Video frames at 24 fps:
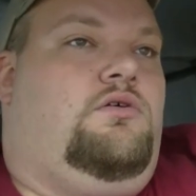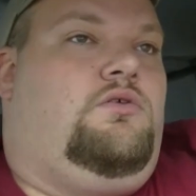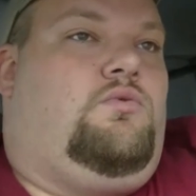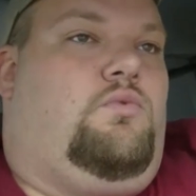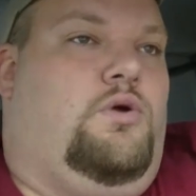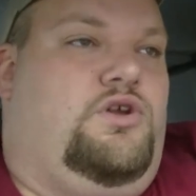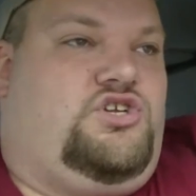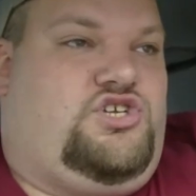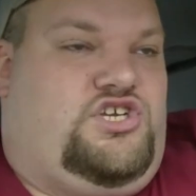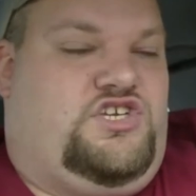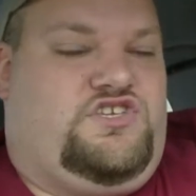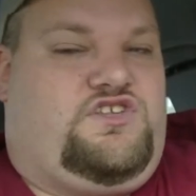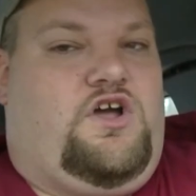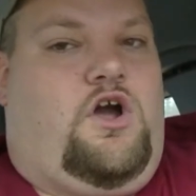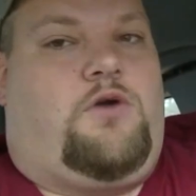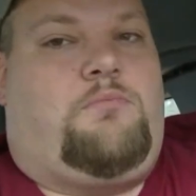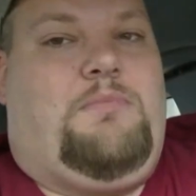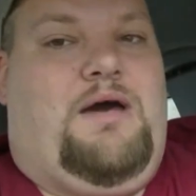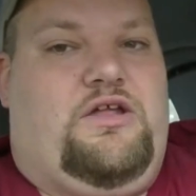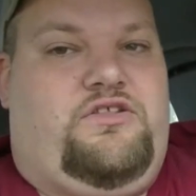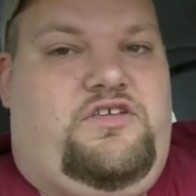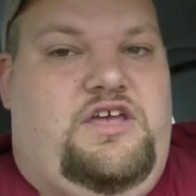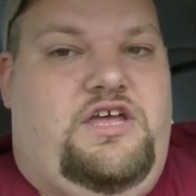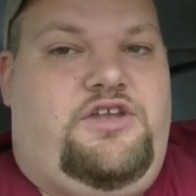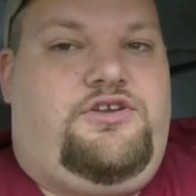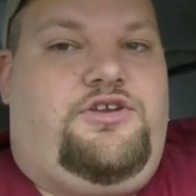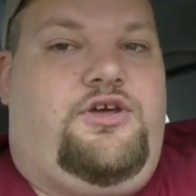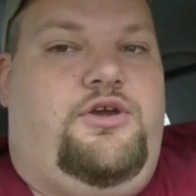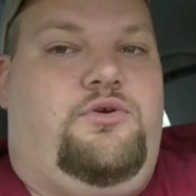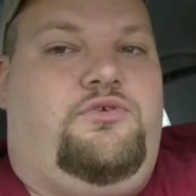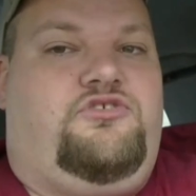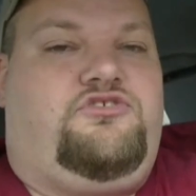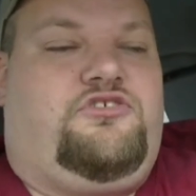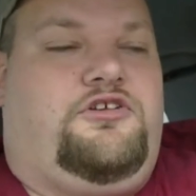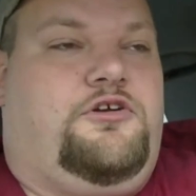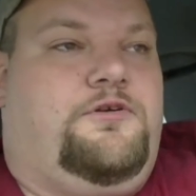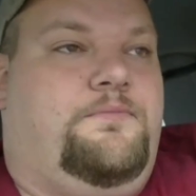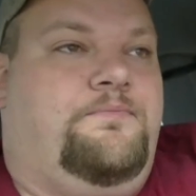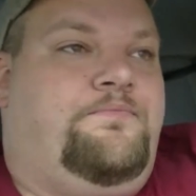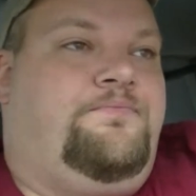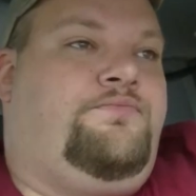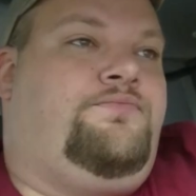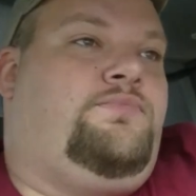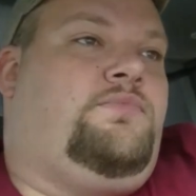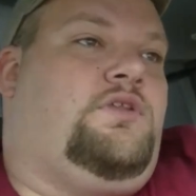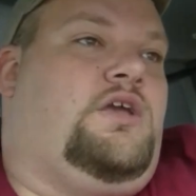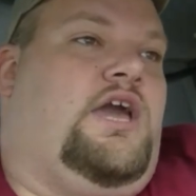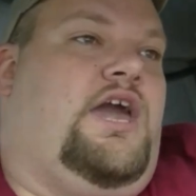which she's talking about the inducer.
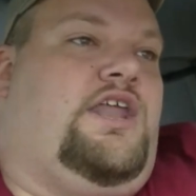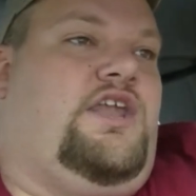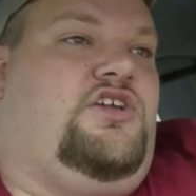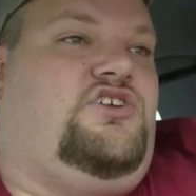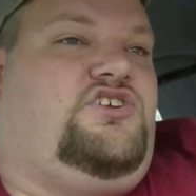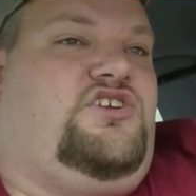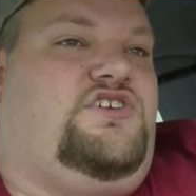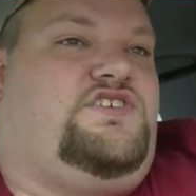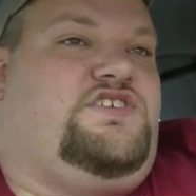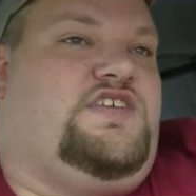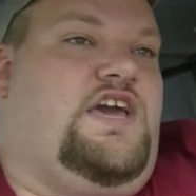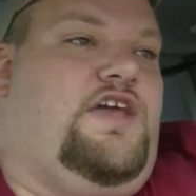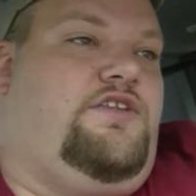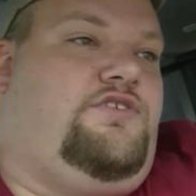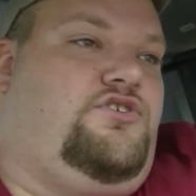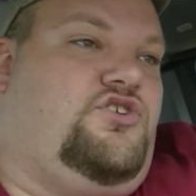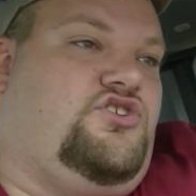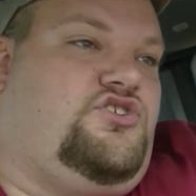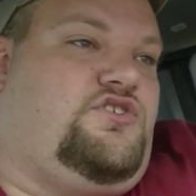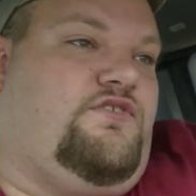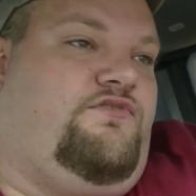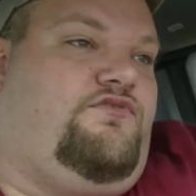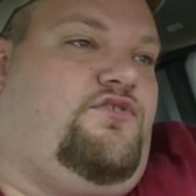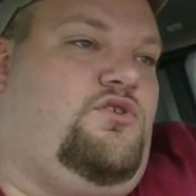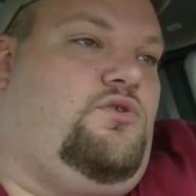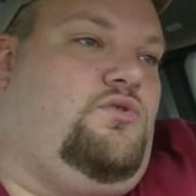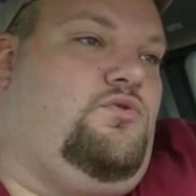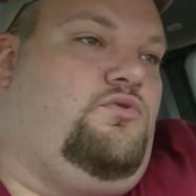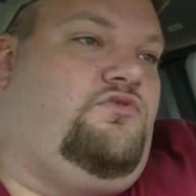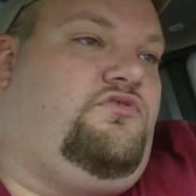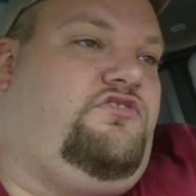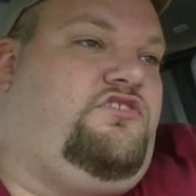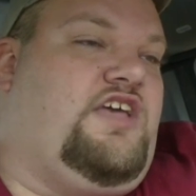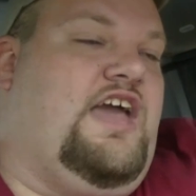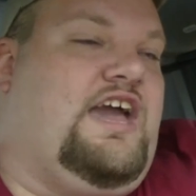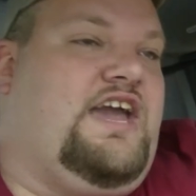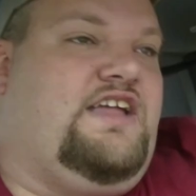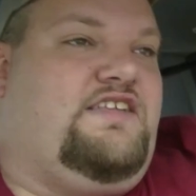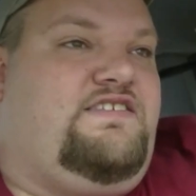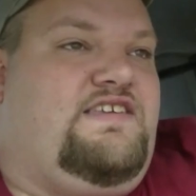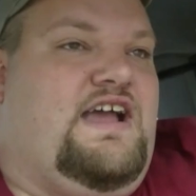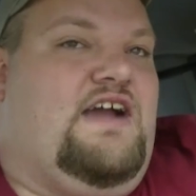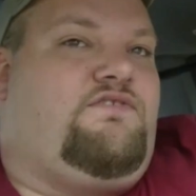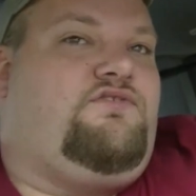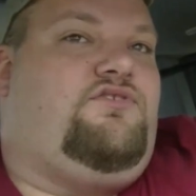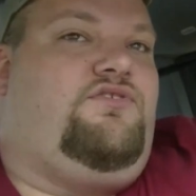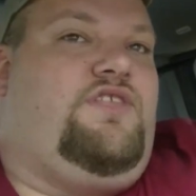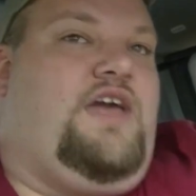And then she said just a few seconds
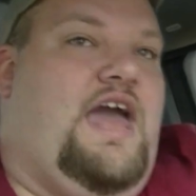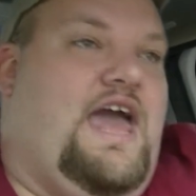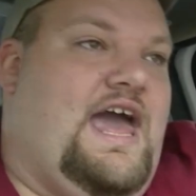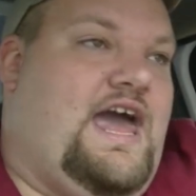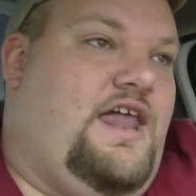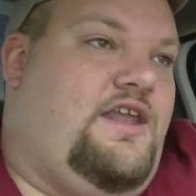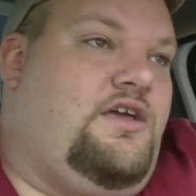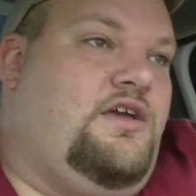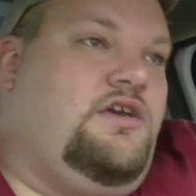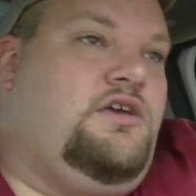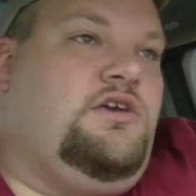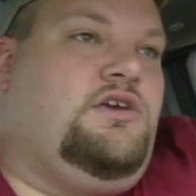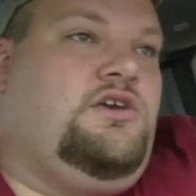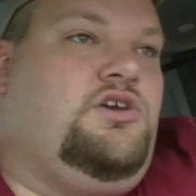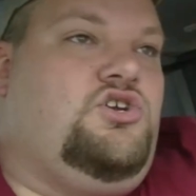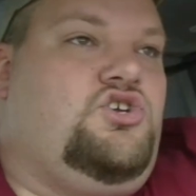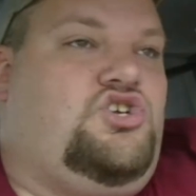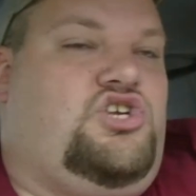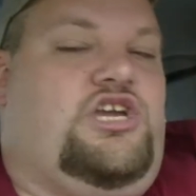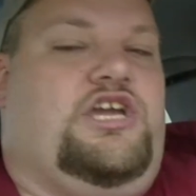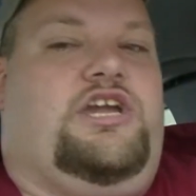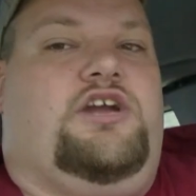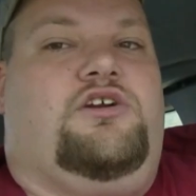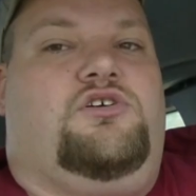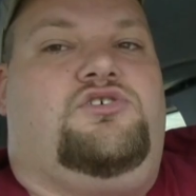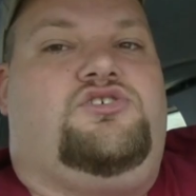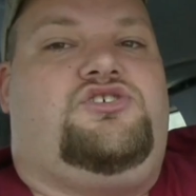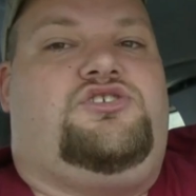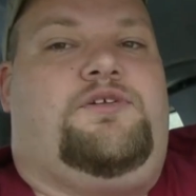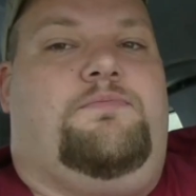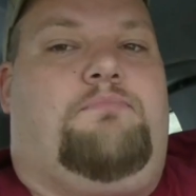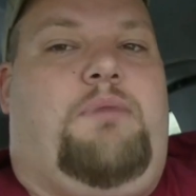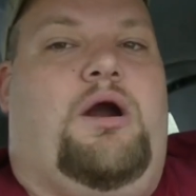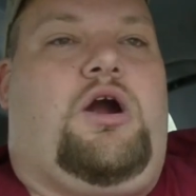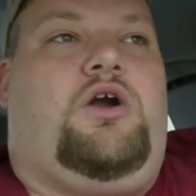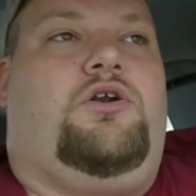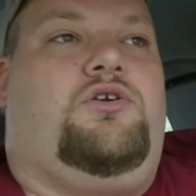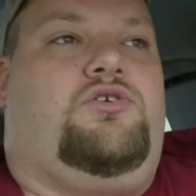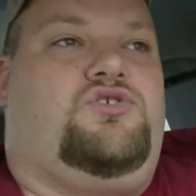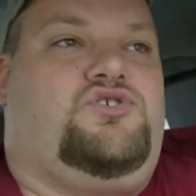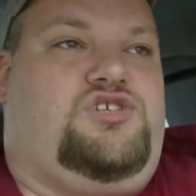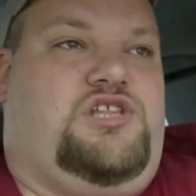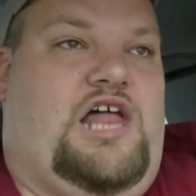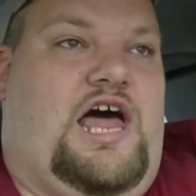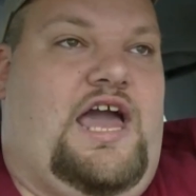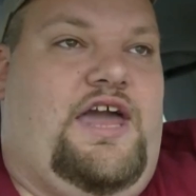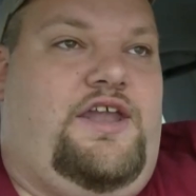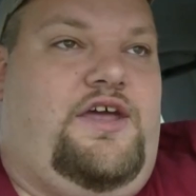after that, she hears the
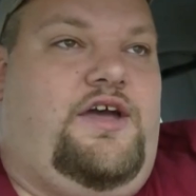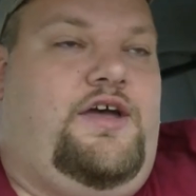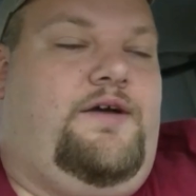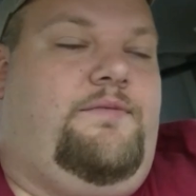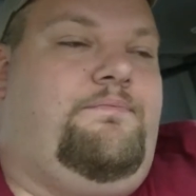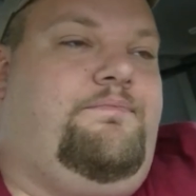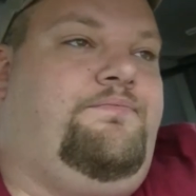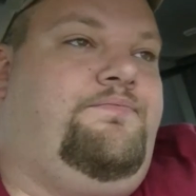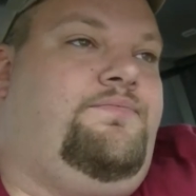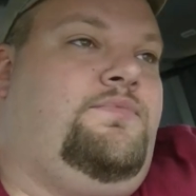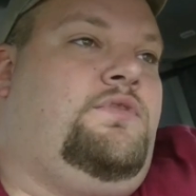burners light up.